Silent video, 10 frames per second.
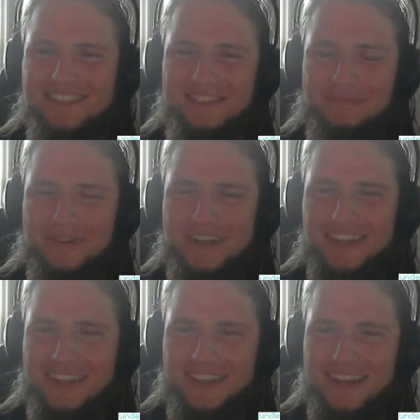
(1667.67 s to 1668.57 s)
on
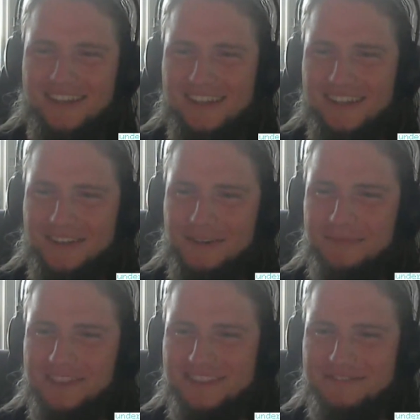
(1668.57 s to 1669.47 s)
my
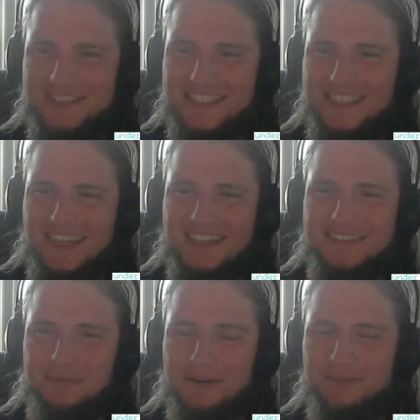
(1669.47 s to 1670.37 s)
CV as a
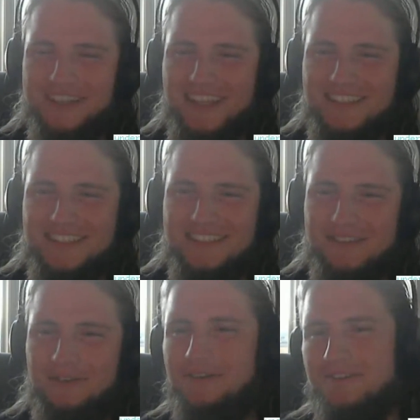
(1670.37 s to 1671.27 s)
publication
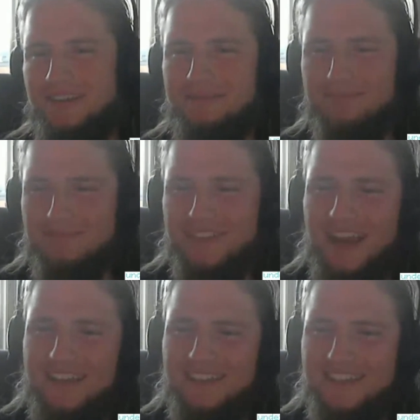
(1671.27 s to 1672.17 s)
or
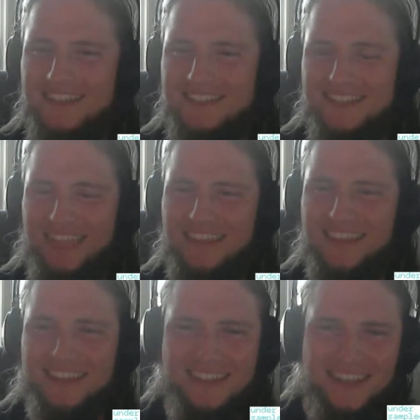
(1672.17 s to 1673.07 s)
kind of ish thingy.